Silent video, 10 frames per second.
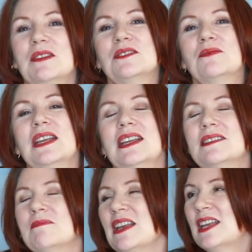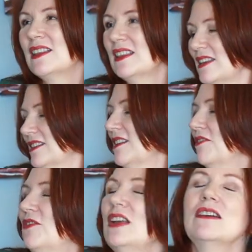this week, is making things that
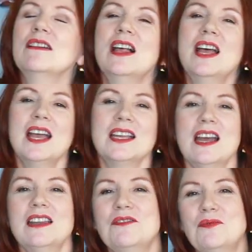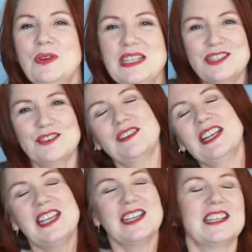feel kind of
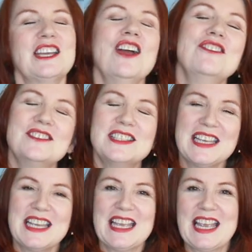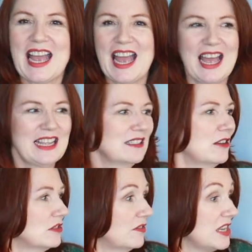wintry and cosy and
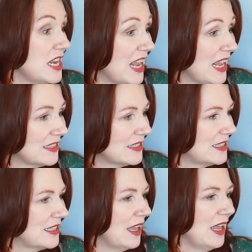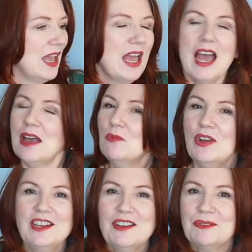lots of knits. And
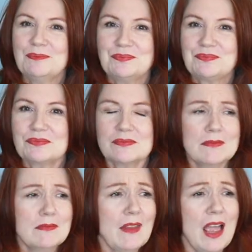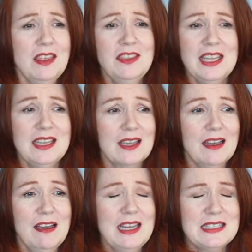why not? I think
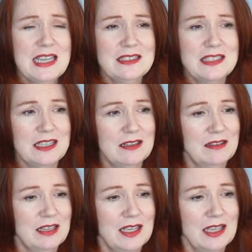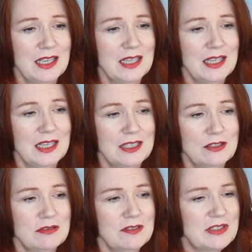I tend to
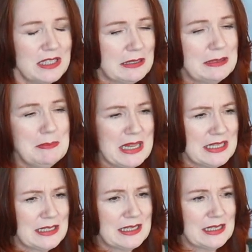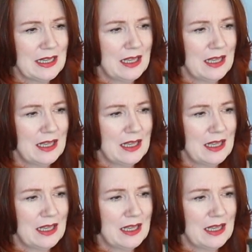sort of dismiss